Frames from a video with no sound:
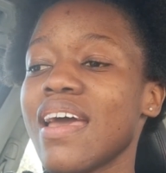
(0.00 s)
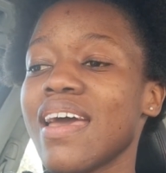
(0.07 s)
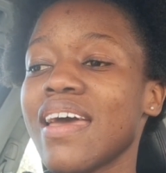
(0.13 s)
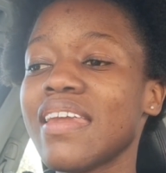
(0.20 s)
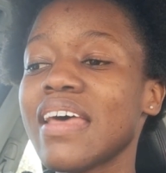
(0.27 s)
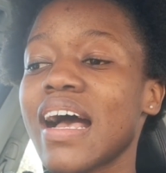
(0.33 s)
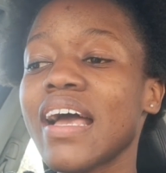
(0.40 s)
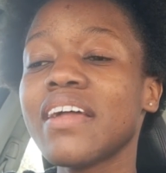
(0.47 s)

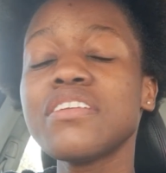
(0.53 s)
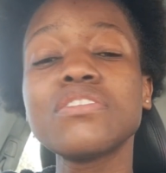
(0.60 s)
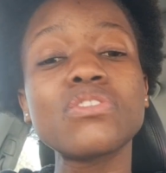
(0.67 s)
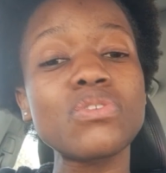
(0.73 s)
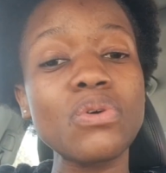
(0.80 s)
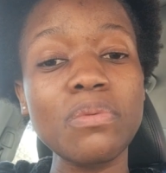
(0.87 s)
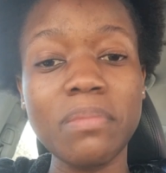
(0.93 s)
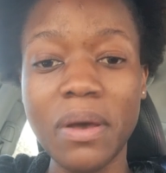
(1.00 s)
And I
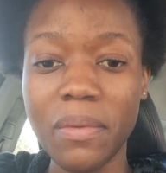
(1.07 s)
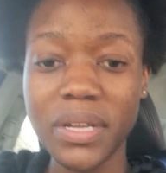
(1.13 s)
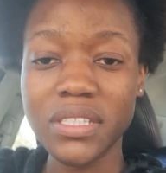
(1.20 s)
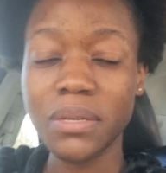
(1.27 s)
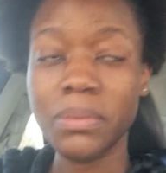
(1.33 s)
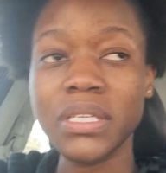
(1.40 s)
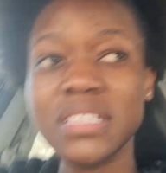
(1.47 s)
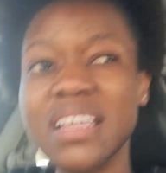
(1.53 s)
uninstalled my
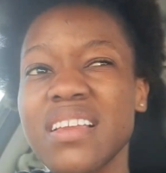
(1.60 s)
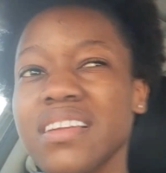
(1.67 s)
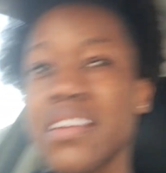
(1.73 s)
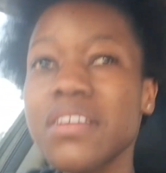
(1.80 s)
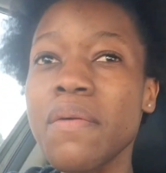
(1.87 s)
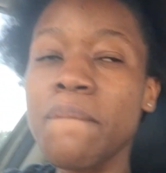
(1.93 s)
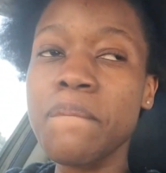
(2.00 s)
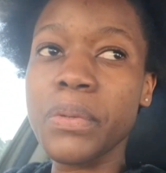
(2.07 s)
WhatsApp because I
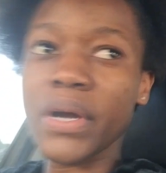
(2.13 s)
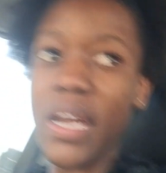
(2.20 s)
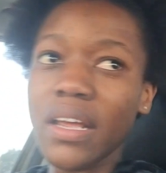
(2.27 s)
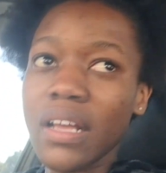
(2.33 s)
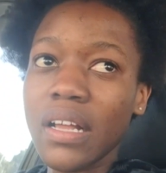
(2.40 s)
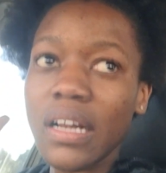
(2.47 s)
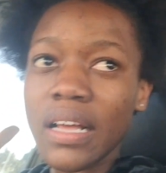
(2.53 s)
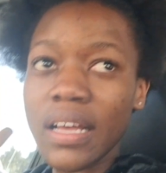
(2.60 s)
needed a break.